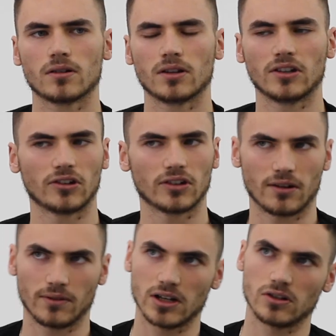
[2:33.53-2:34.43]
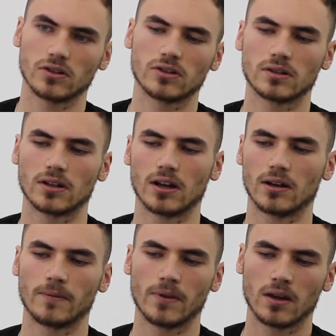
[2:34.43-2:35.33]
This is outrageous.
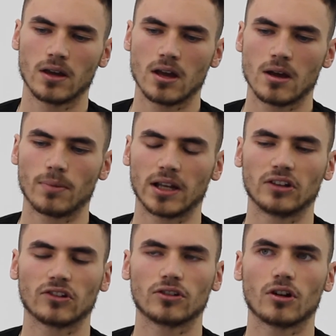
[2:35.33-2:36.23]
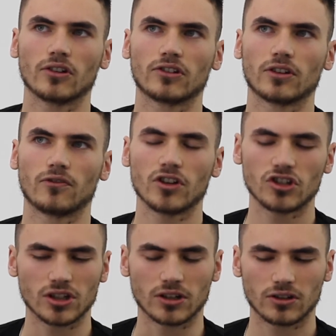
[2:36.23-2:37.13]
But it's not
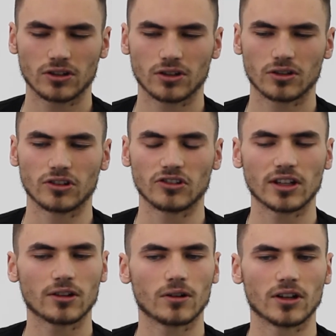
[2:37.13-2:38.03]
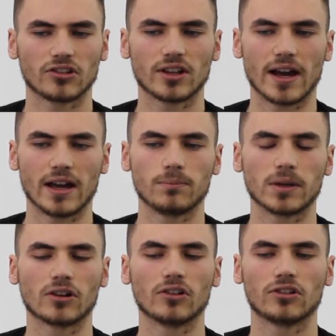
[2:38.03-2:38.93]
sufficient to set it all aside,
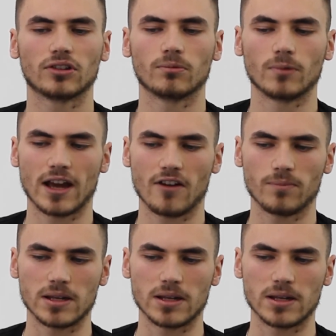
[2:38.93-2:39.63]
because we have